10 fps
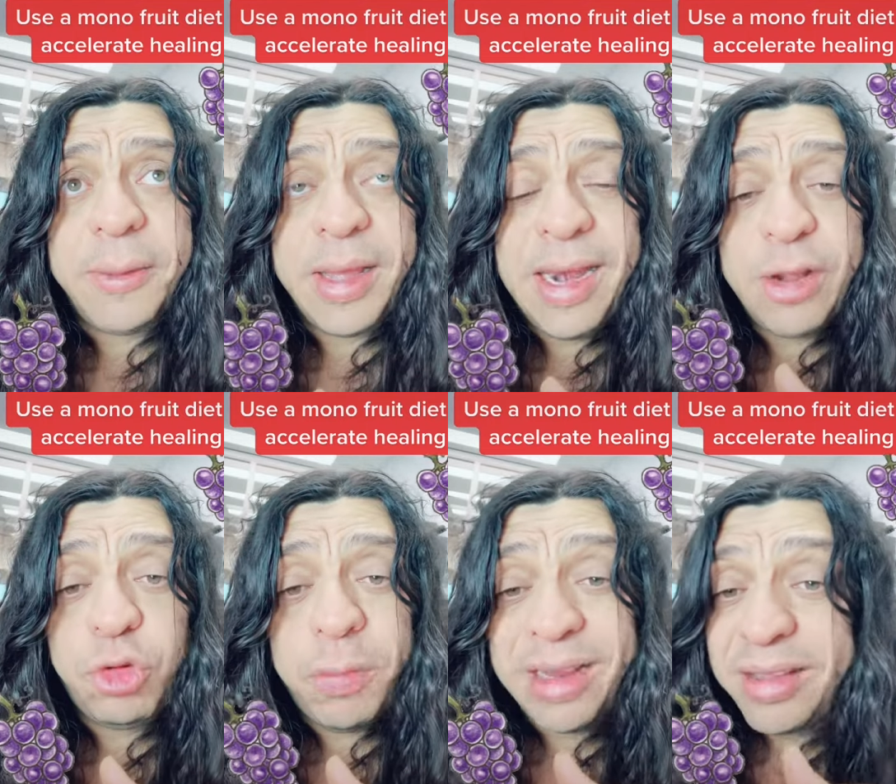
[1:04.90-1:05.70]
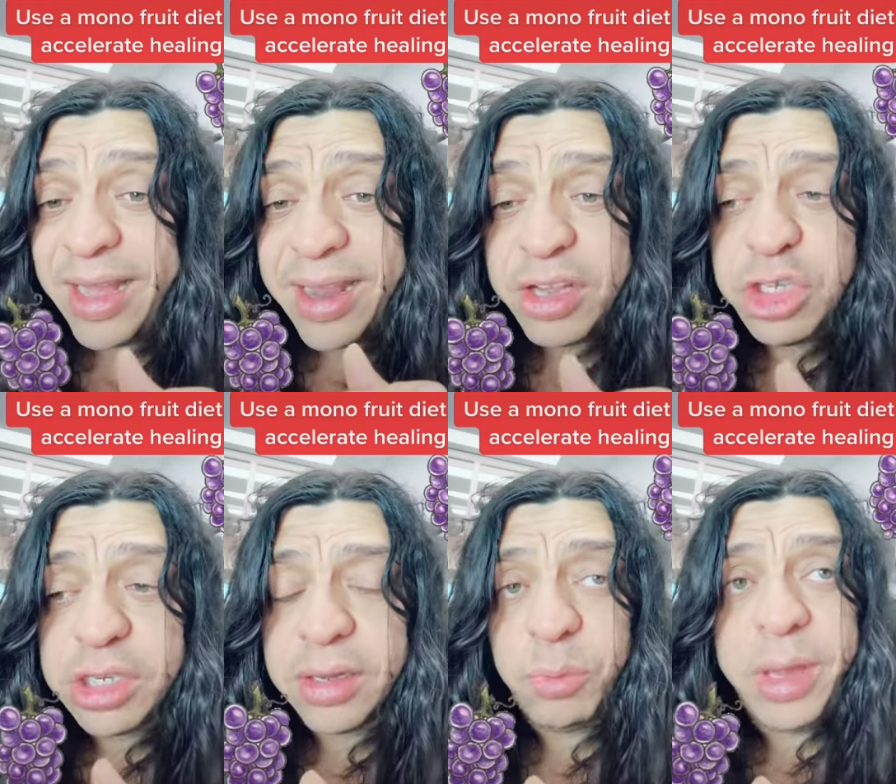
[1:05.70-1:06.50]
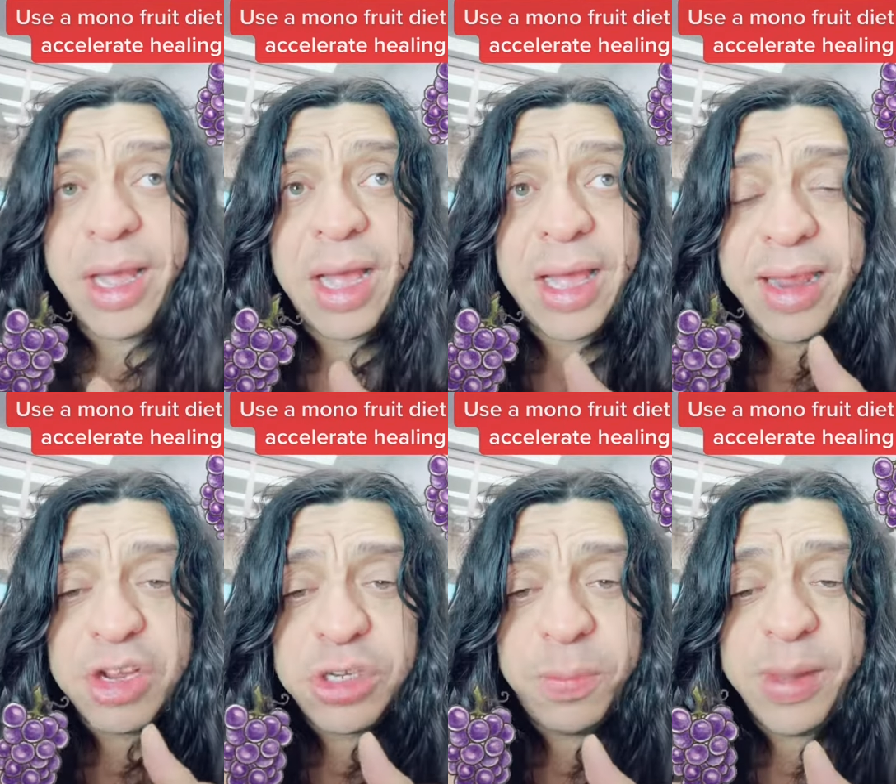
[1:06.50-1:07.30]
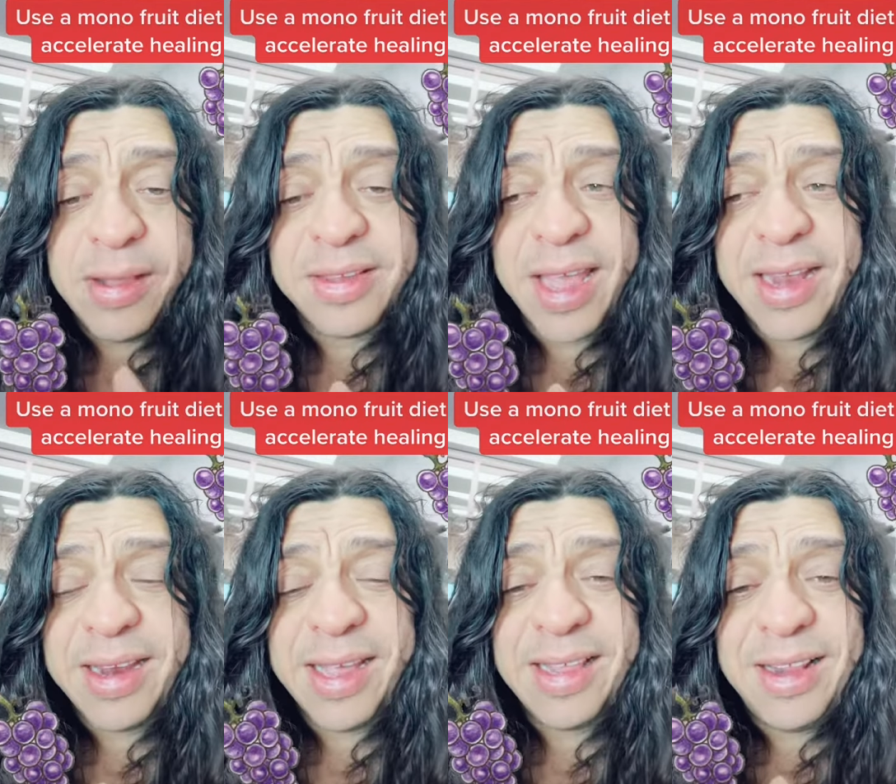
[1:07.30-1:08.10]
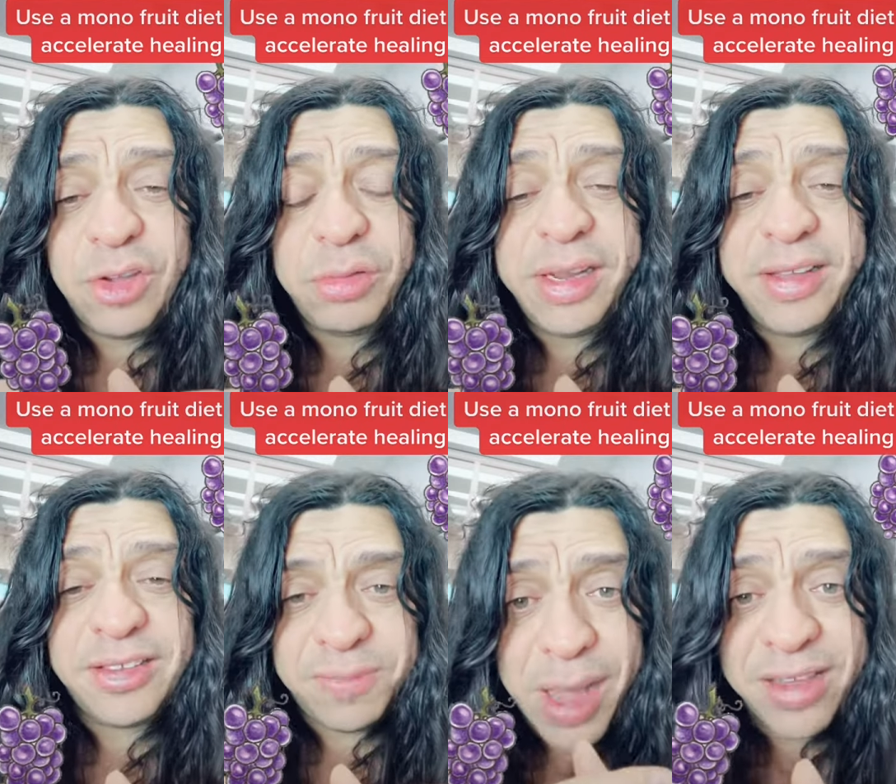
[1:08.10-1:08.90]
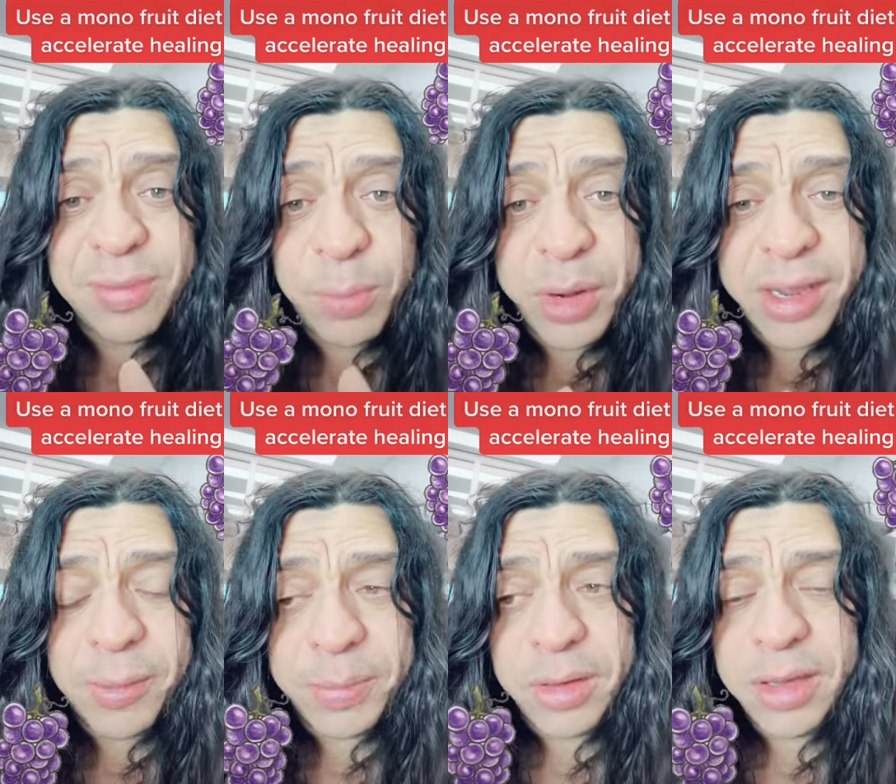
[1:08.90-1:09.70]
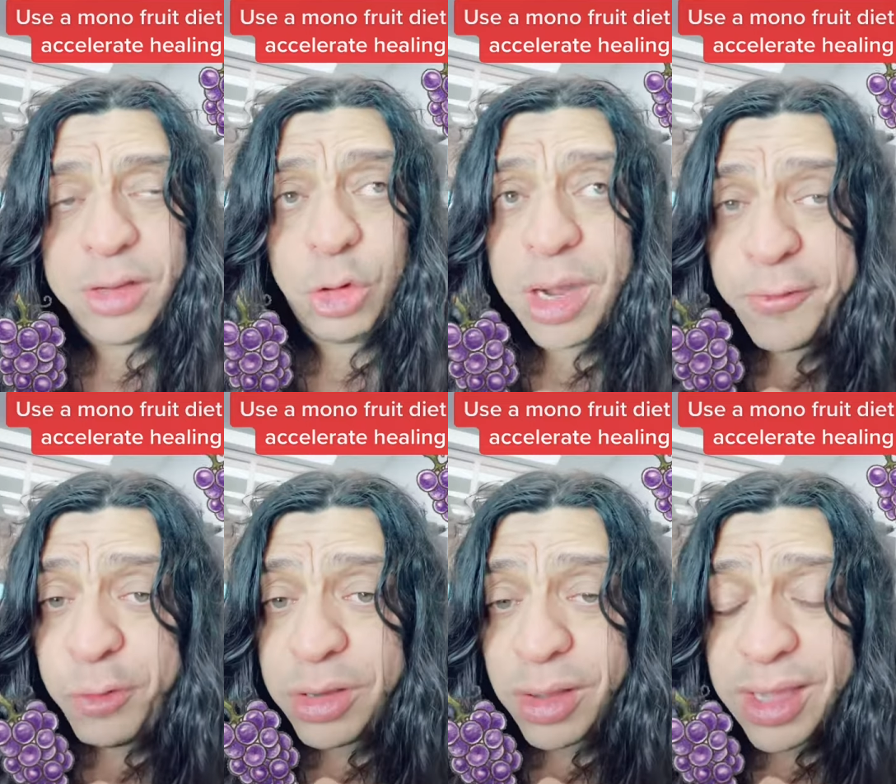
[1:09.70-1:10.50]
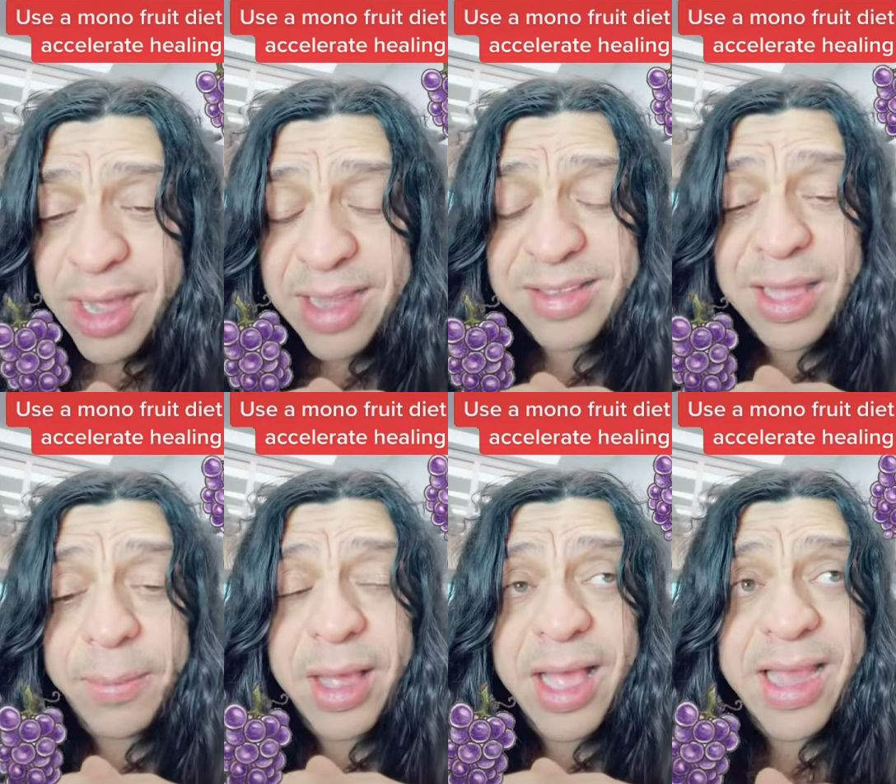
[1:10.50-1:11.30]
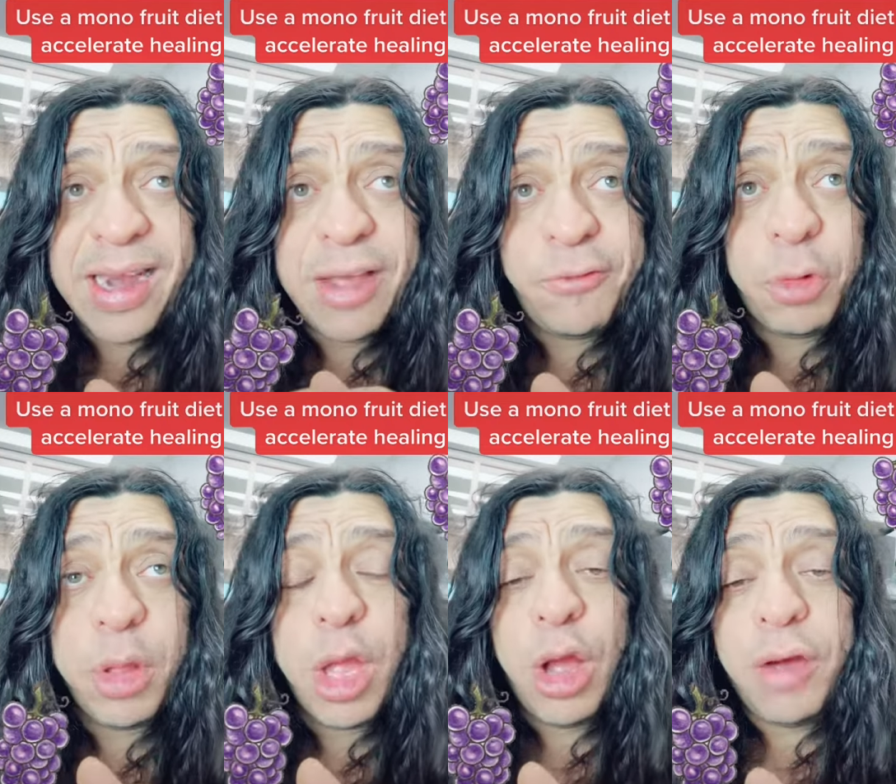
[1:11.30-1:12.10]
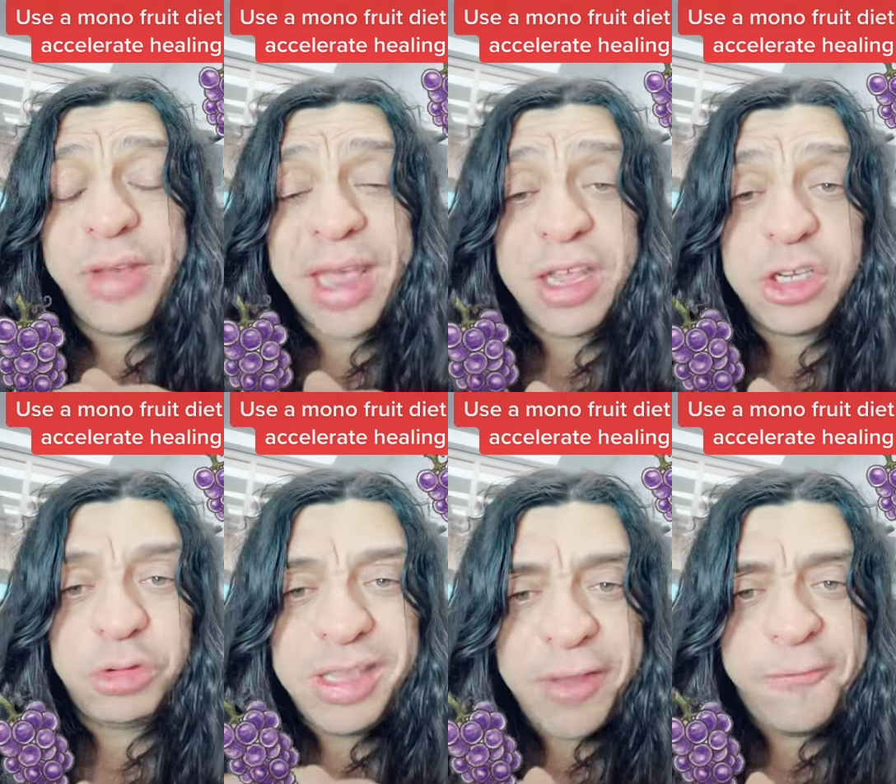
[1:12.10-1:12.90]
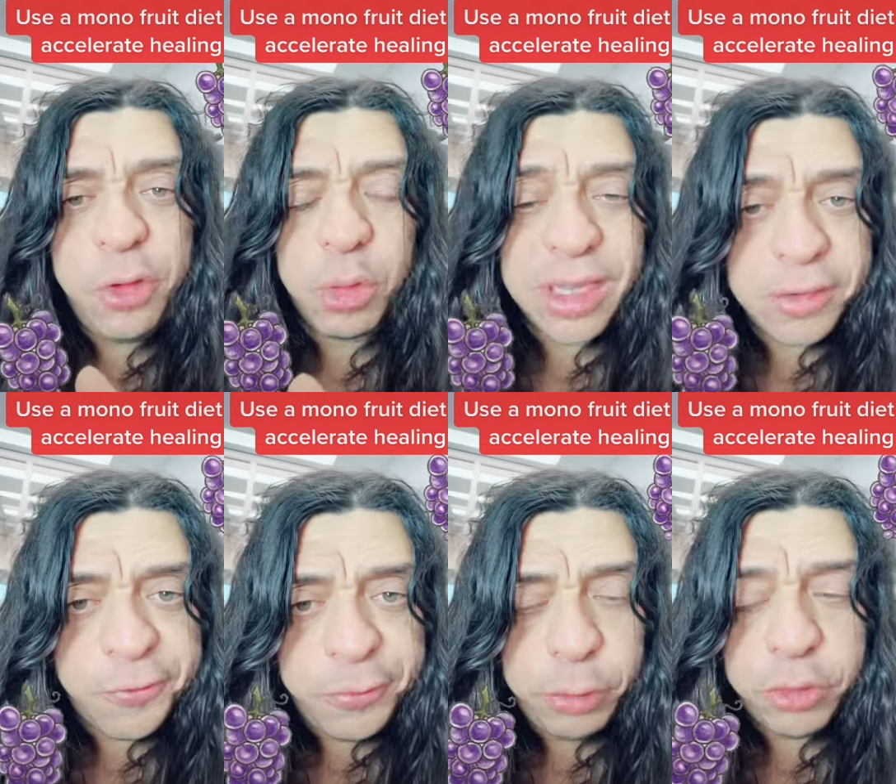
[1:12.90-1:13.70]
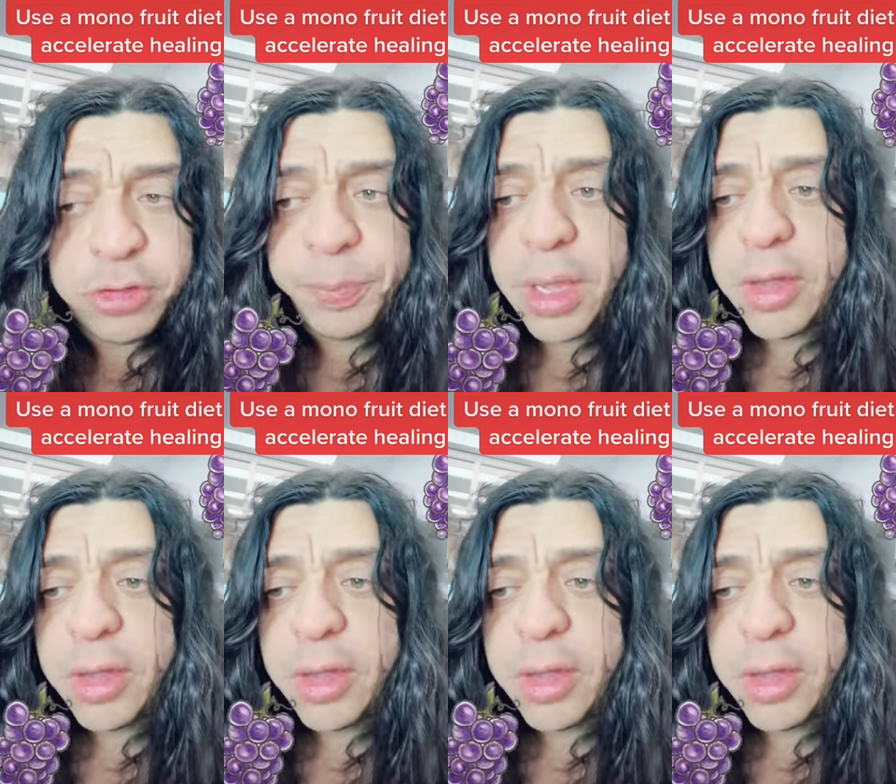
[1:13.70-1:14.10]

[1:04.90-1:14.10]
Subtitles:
electromagnetic energy. We are energy beings, and it literally sparks the body up. No other food has that high level of energy to give you than the fruits.